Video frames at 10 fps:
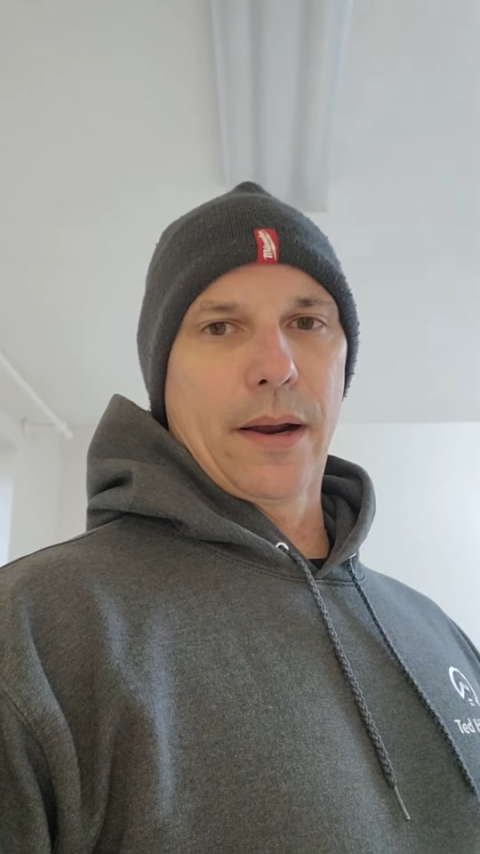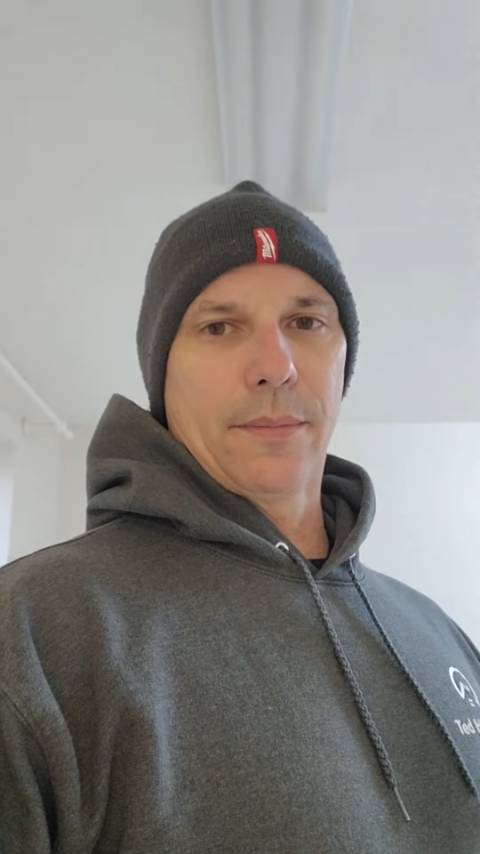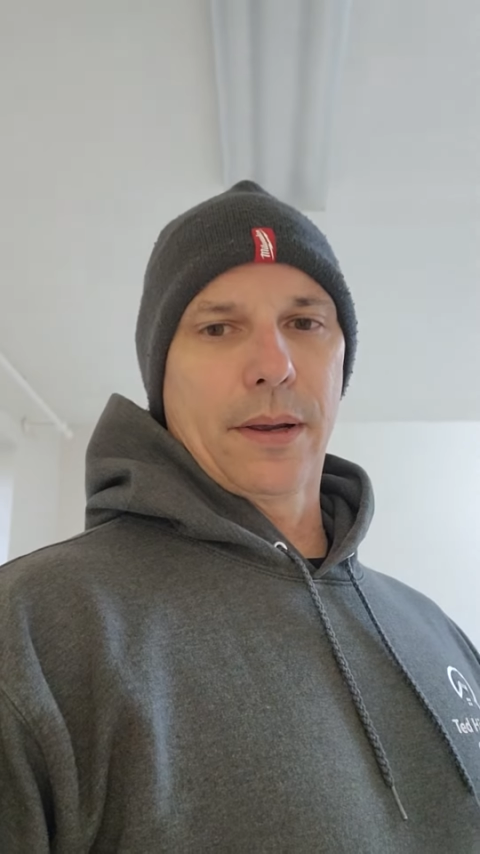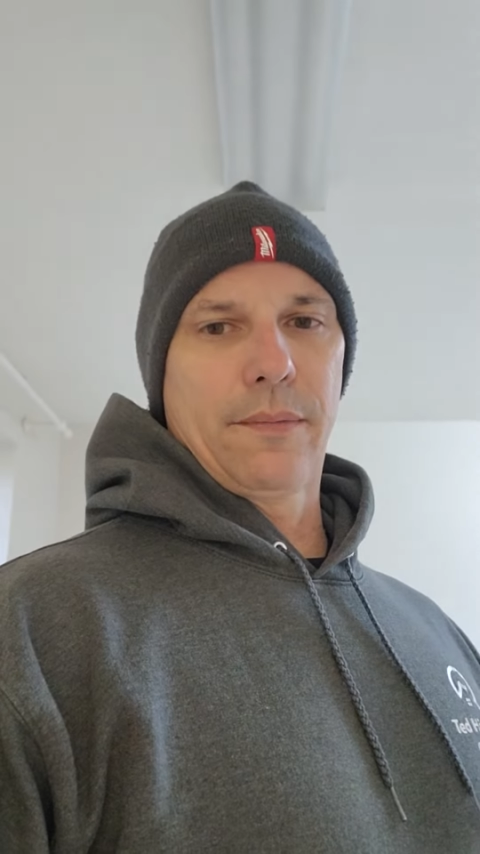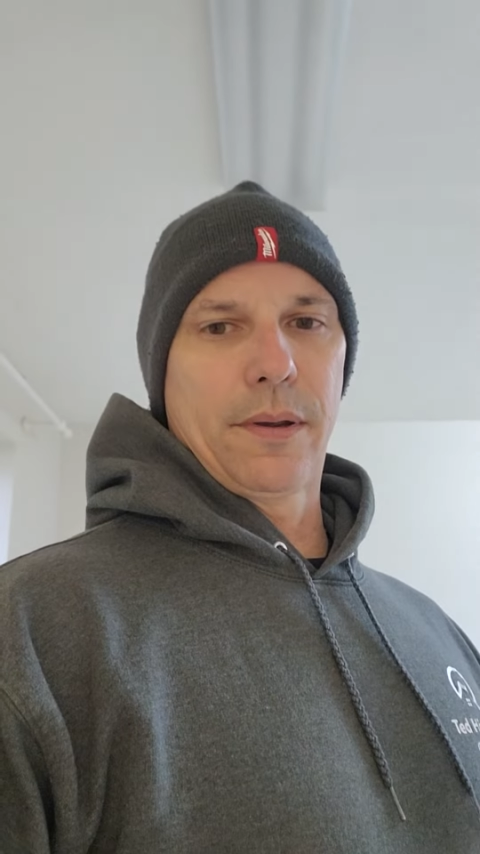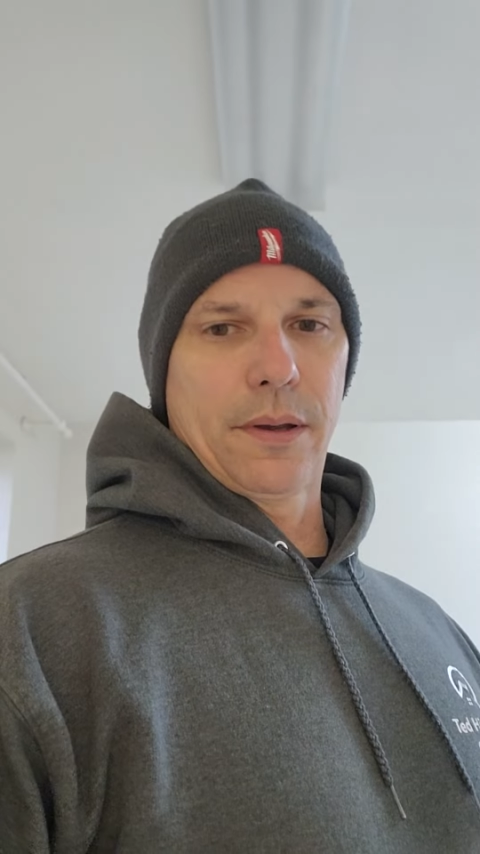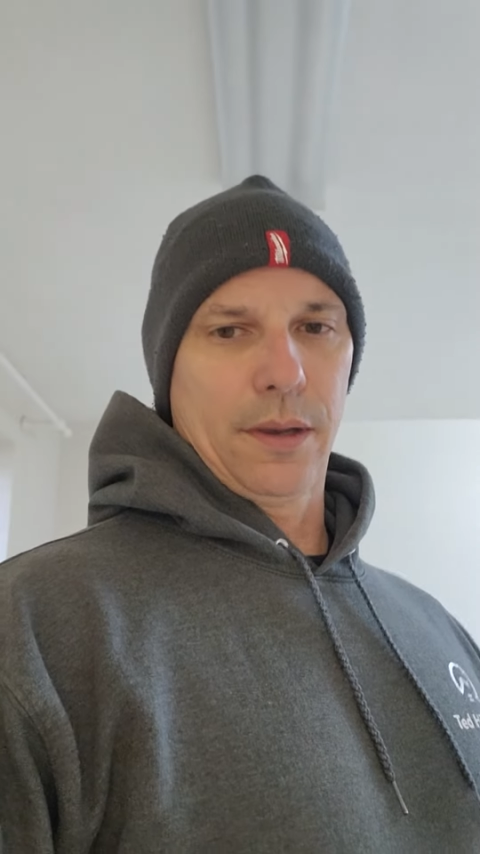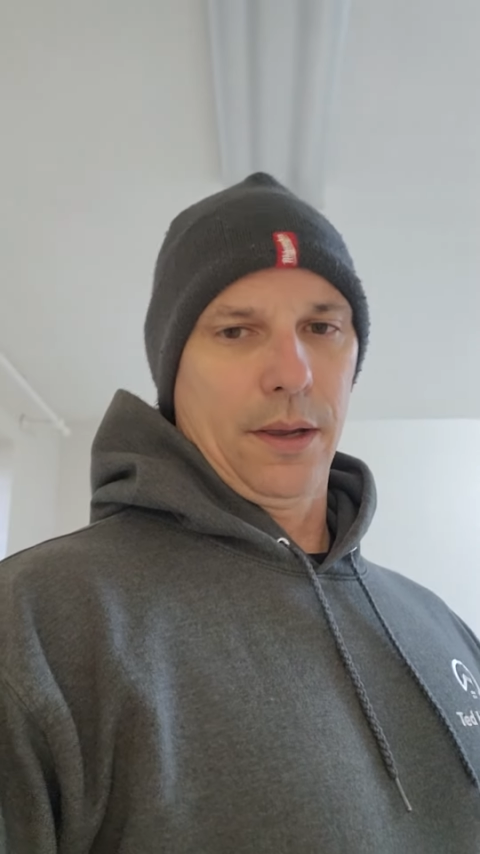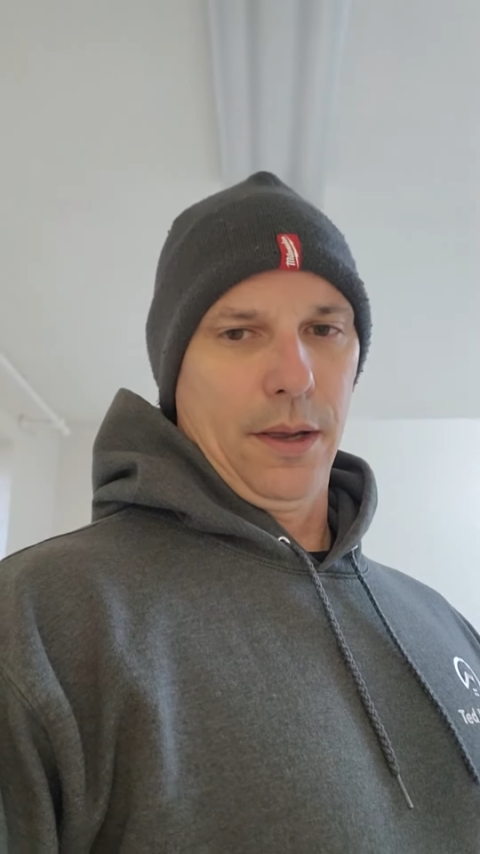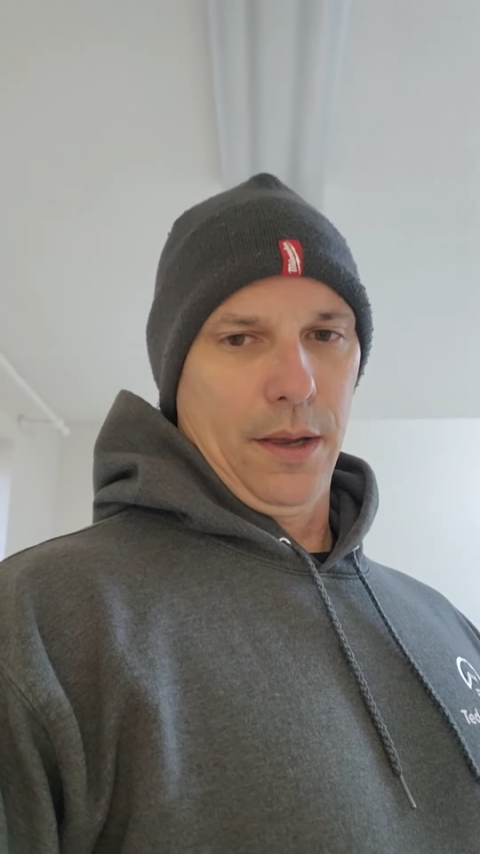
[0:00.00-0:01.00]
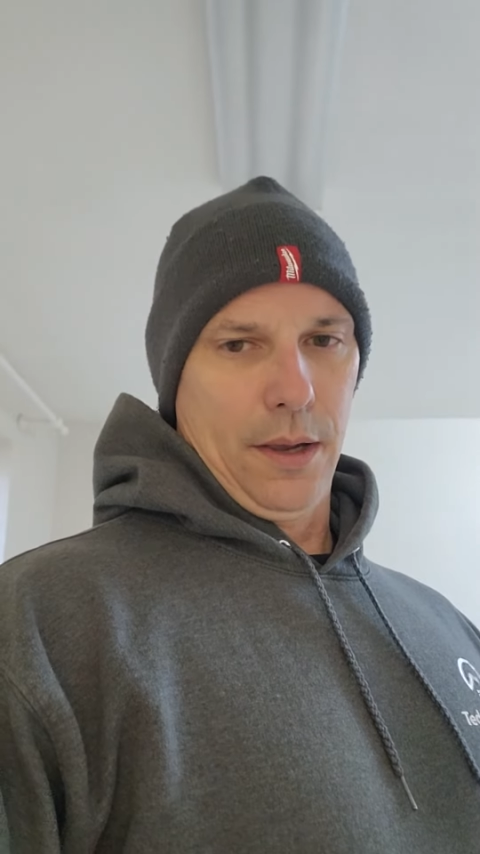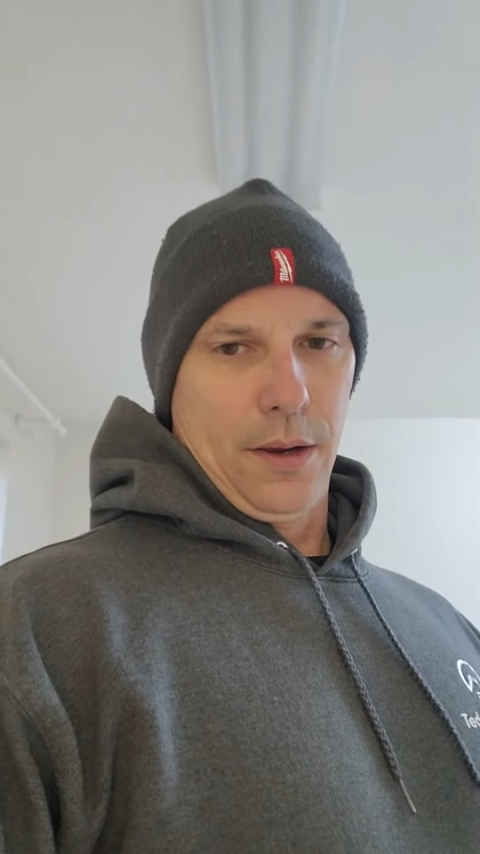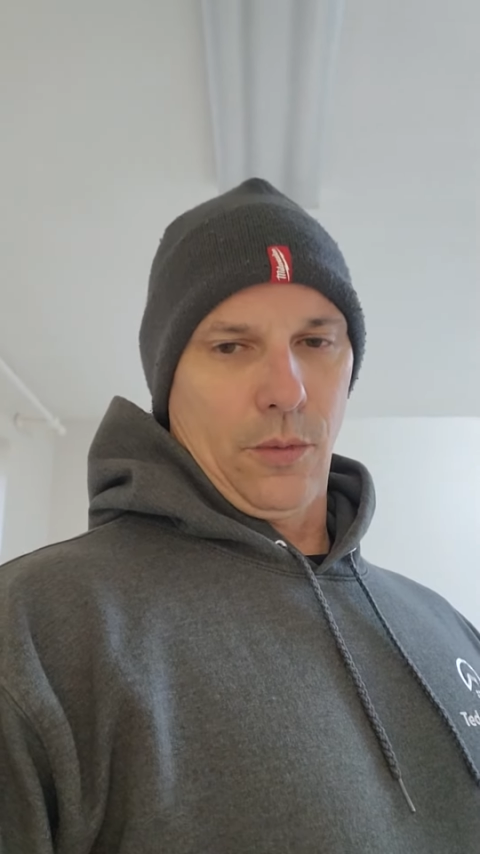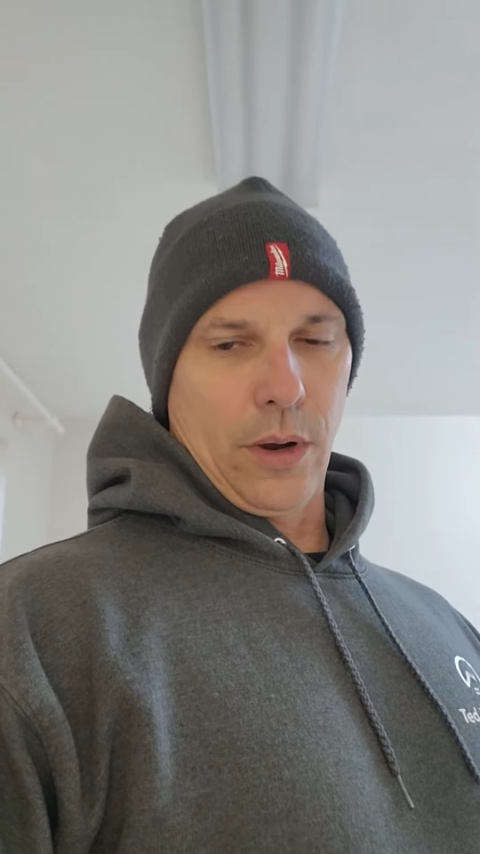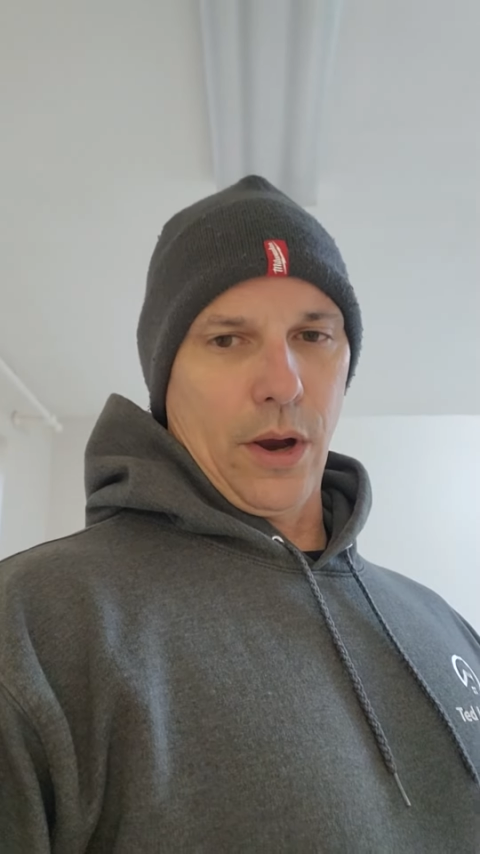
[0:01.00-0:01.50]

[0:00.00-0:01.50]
I'm gonna give you a quick